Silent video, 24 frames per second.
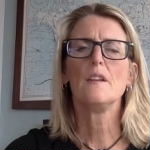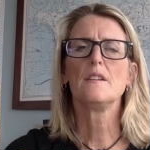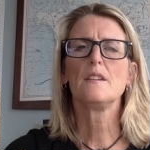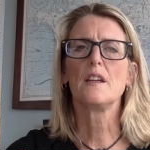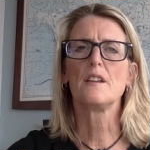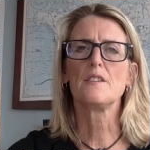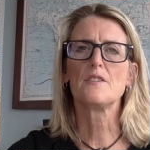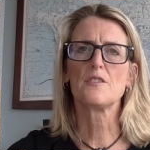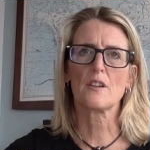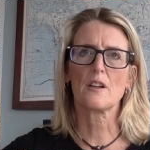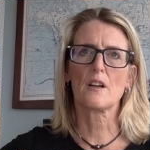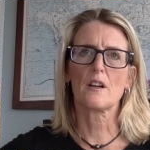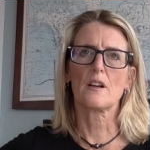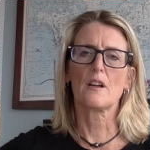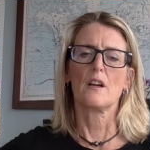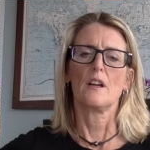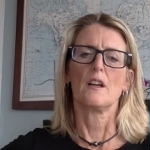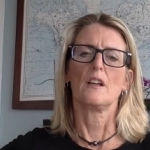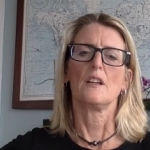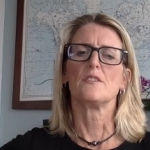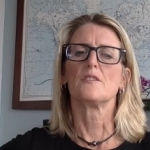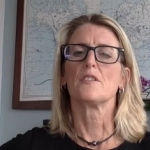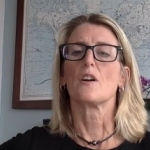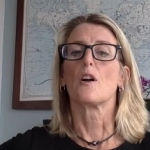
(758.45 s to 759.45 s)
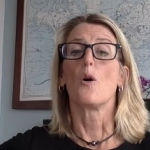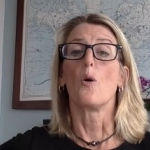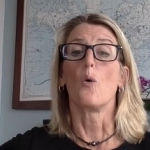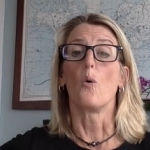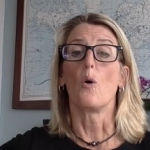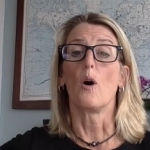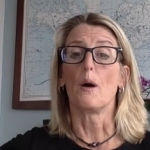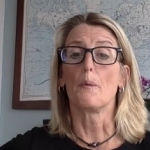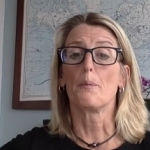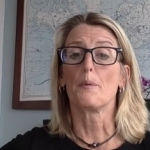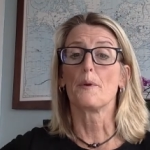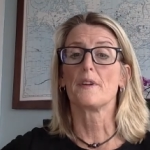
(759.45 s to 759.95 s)
Teaching is a
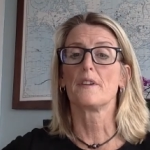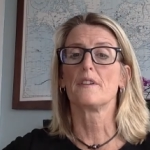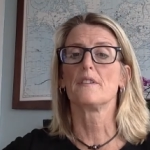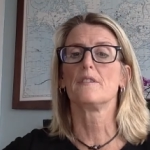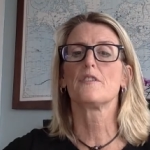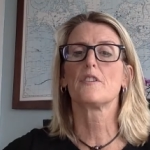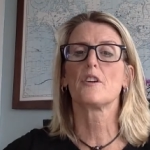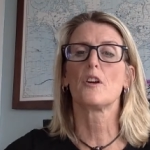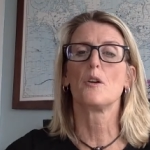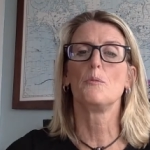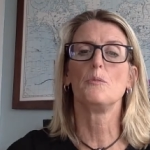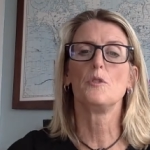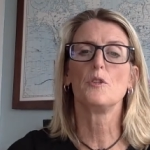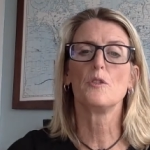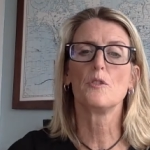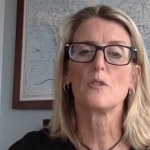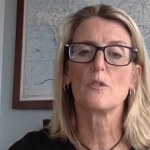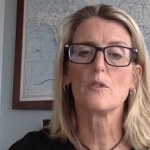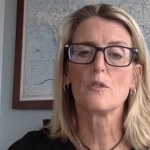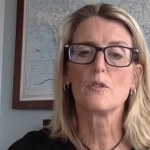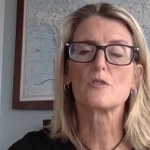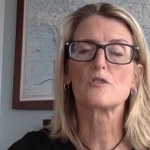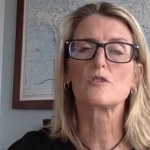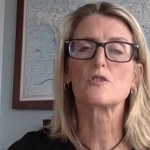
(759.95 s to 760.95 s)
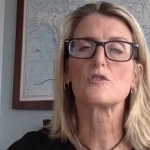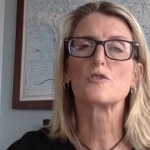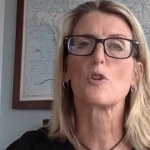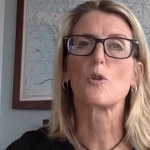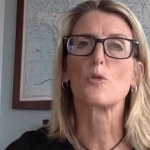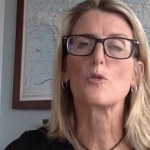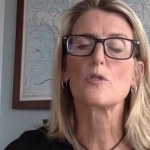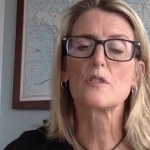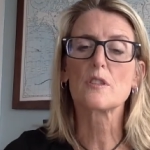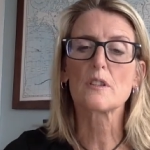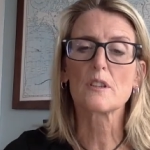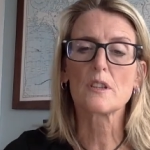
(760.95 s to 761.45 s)
cooperative, communal,
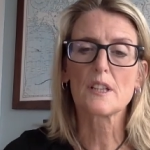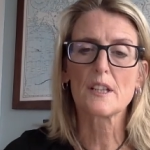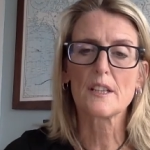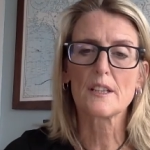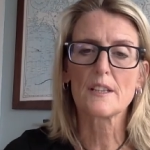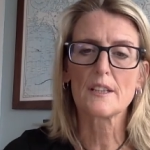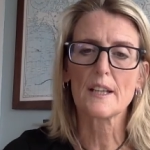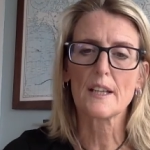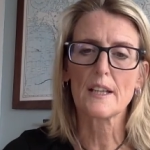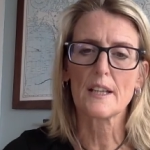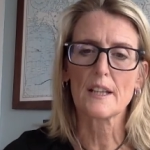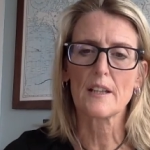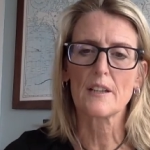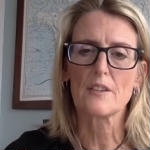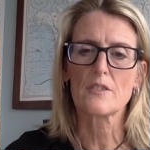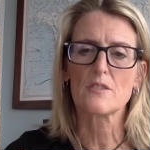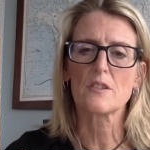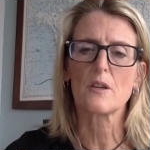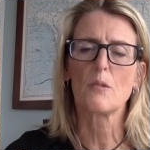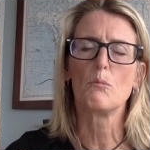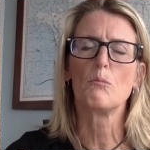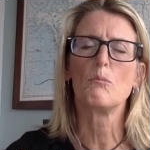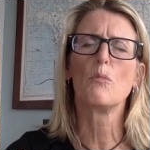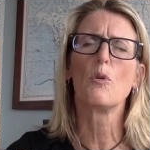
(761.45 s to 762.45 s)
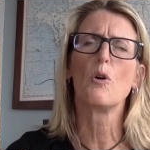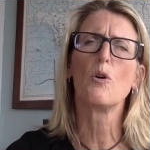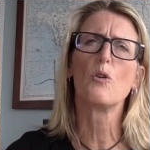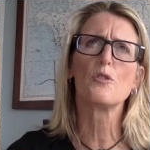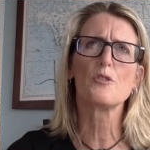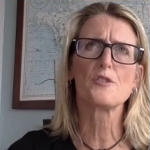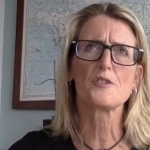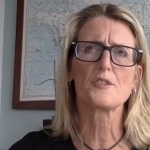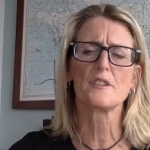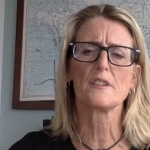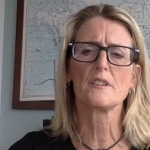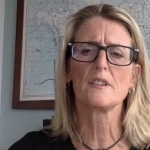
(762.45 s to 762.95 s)
socially engaged,
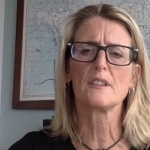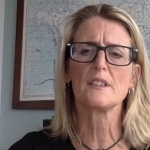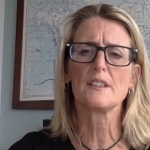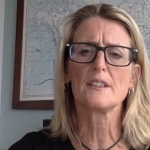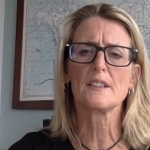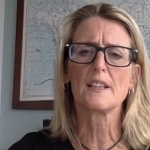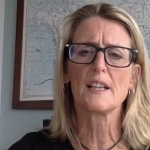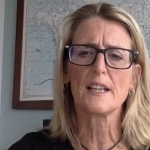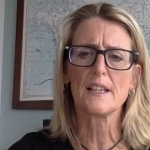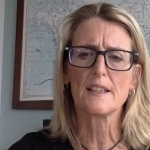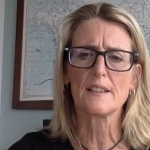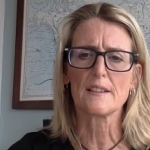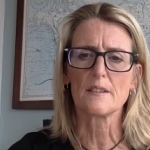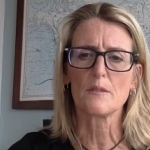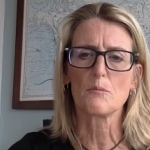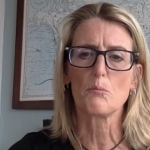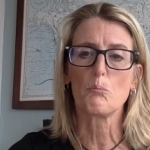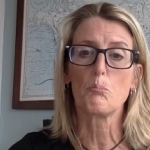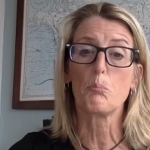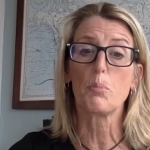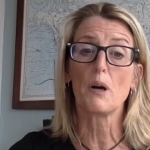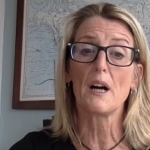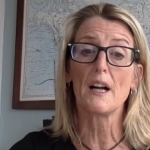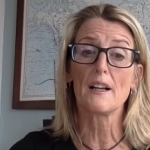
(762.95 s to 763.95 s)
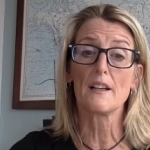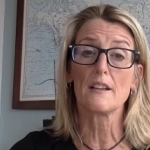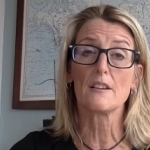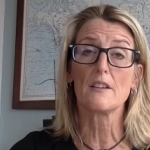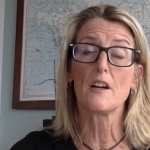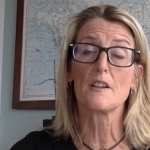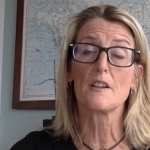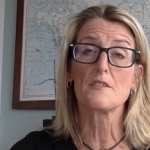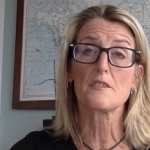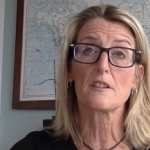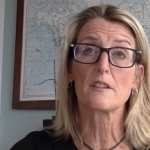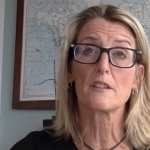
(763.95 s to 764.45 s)
emotionally laden,
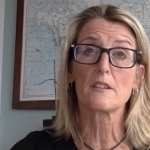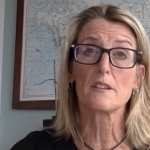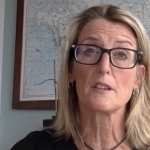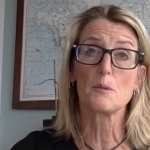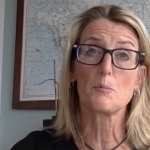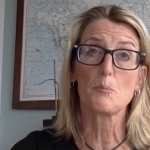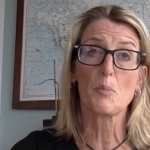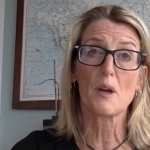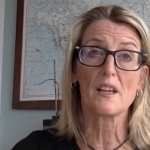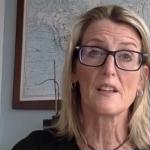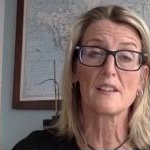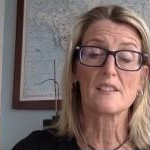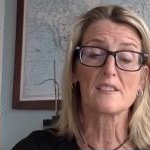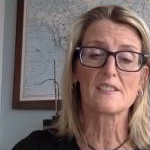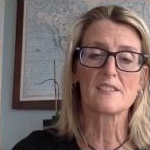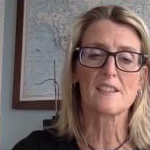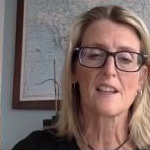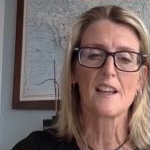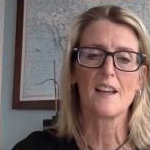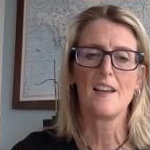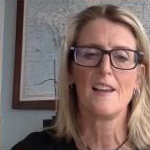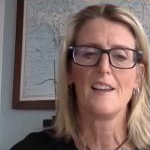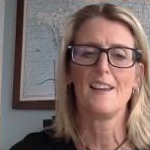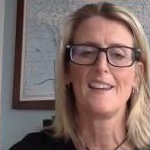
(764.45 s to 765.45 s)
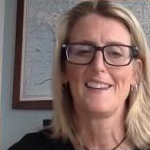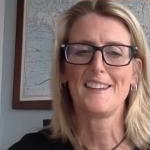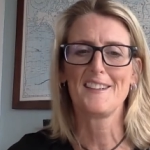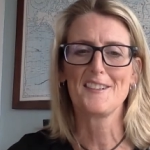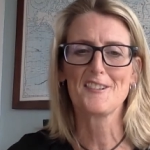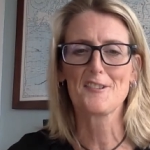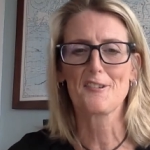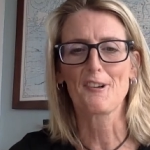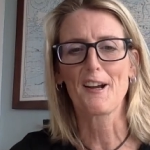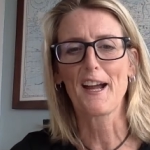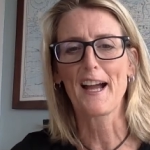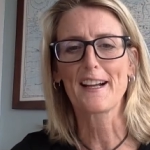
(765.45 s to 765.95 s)
biologically based,
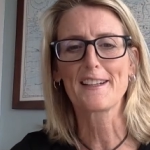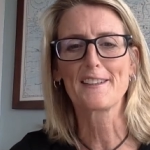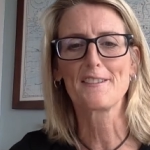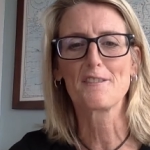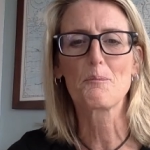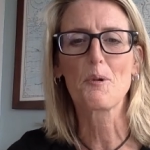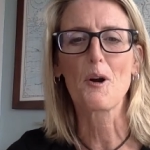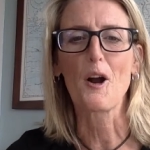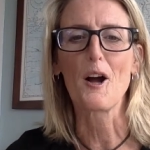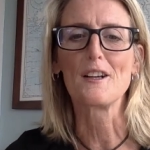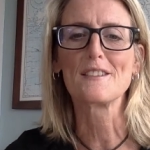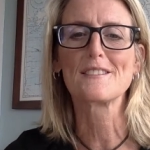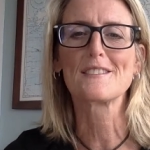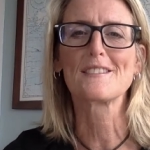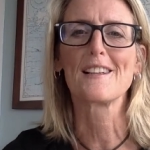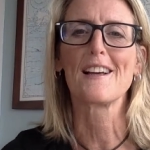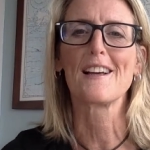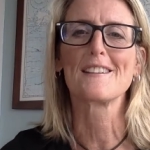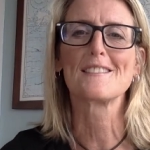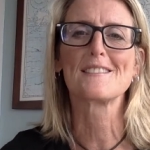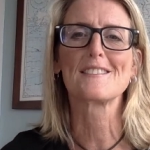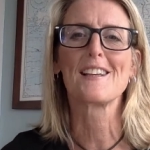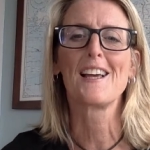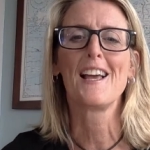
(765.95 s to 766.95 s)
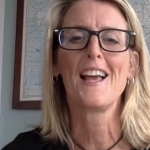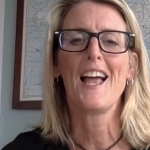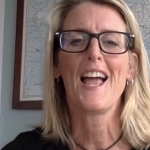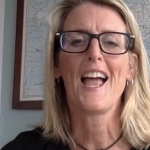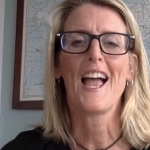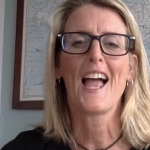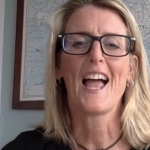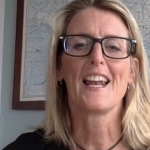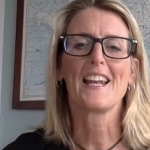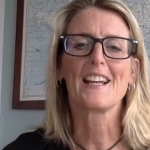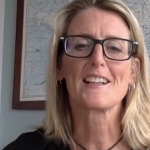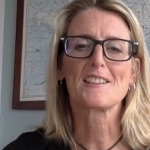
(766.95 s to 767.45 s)
interactive process,
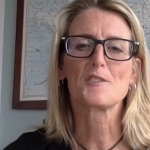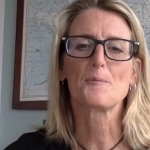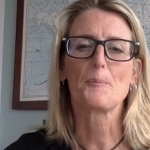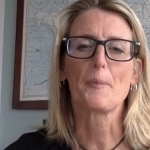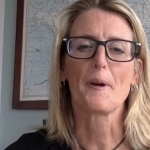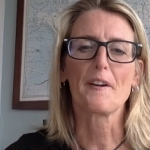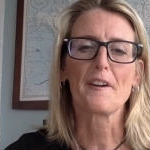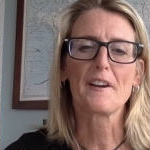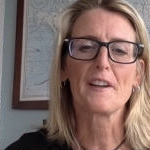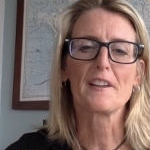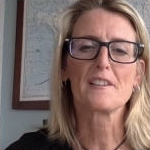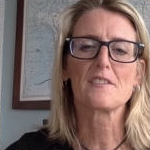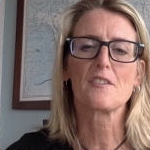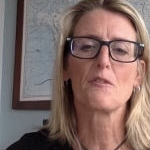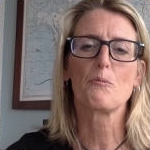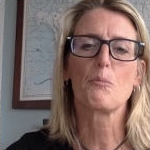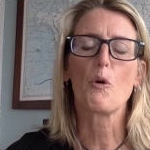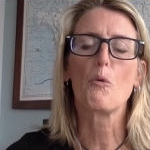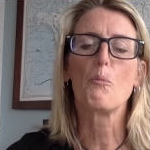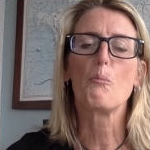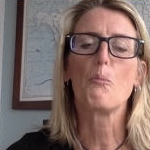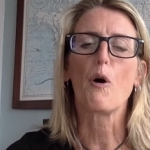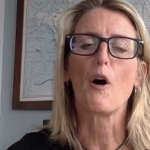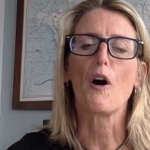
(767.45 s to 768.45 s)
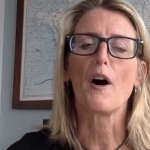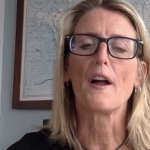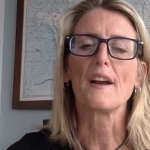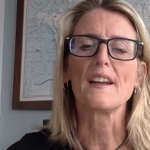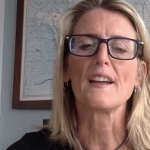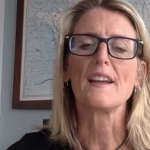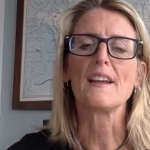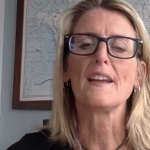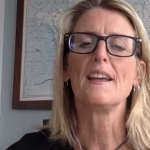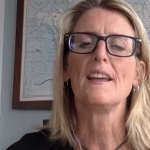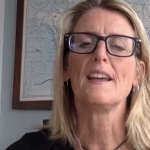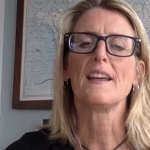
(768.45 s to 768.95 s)
an experience of both
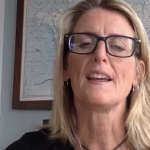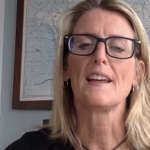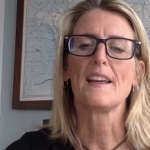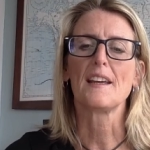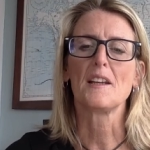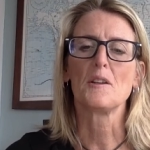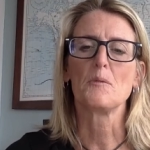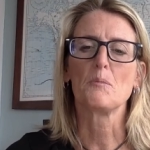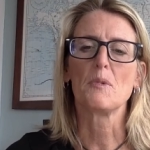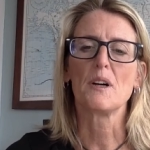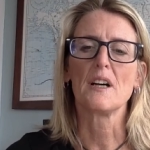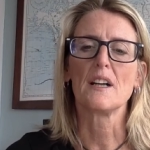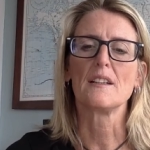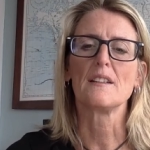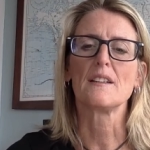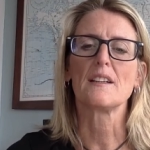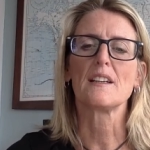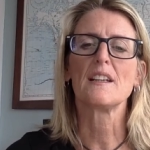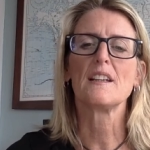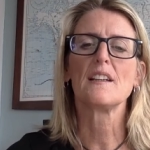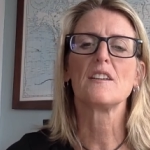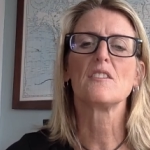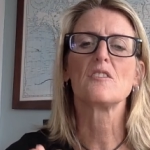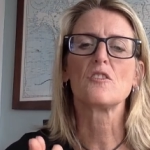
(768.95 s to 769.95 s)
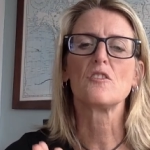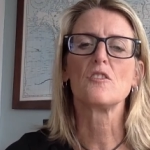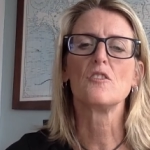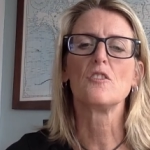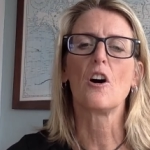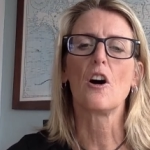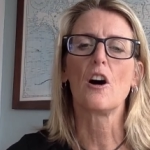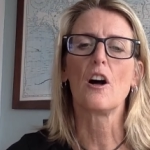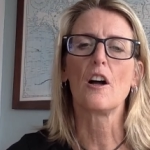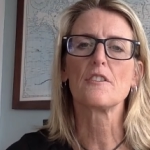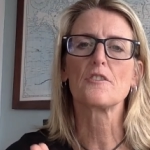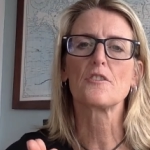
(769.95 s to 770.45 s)
body and mind. It is
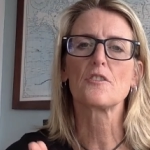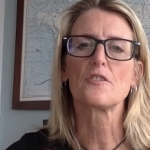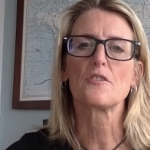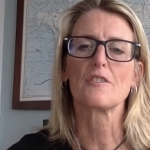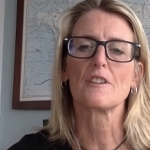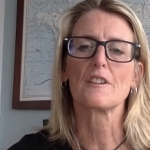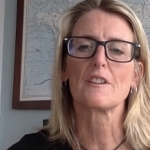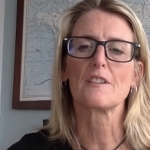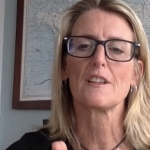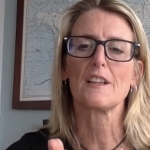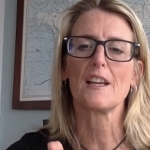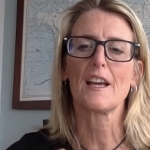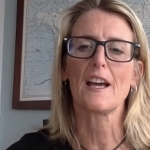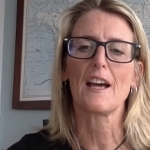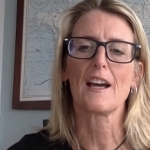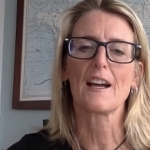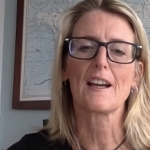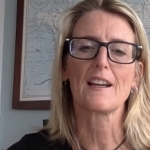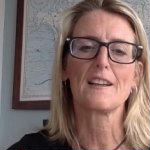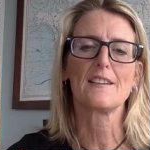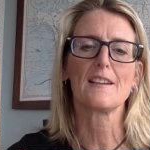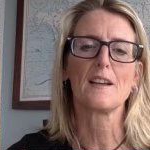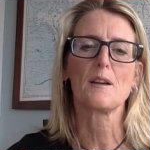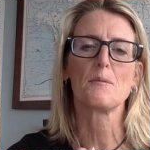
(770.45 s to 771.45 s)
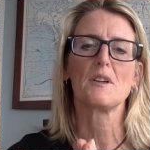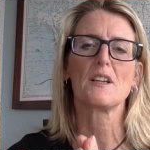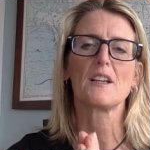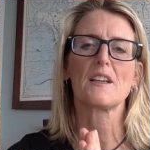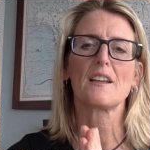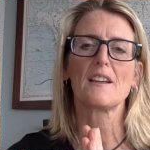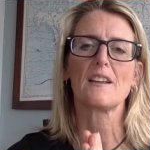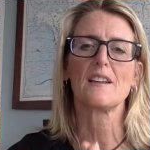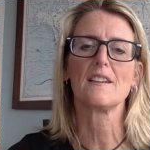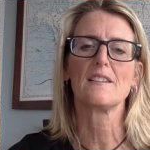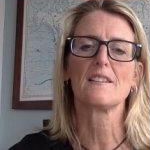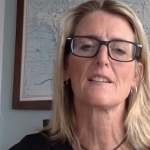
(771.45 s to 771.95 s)
not strictly academic,
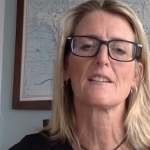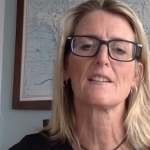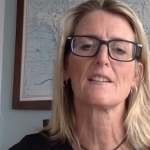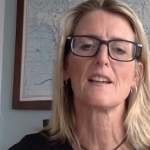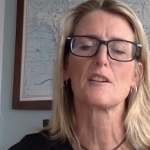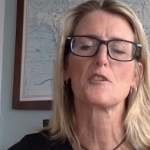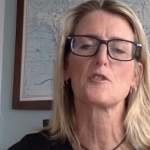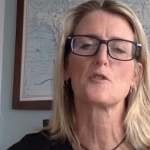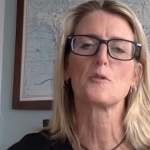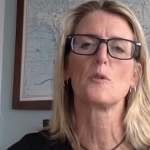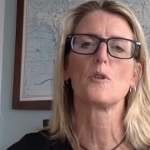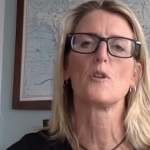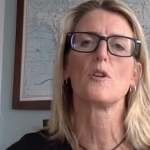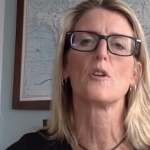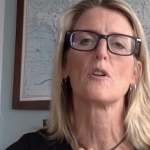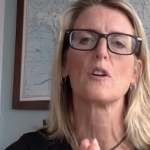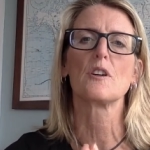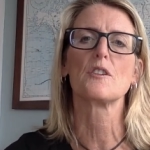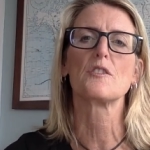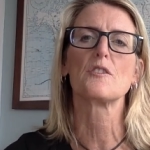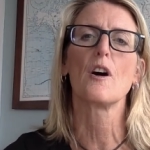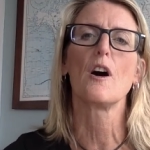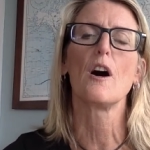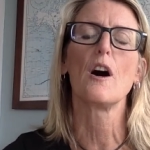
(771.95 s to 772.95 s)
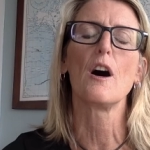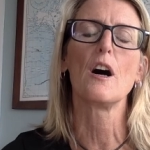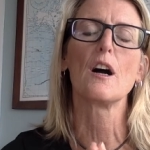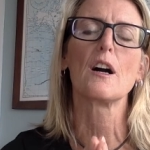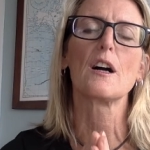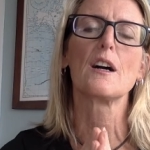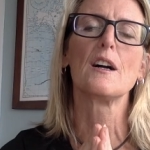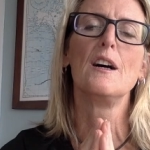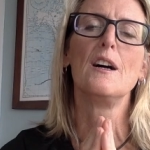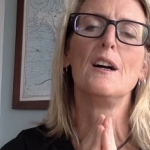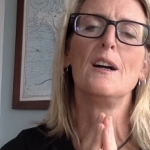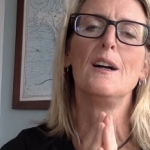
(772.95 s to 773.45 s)
intellectual, or talk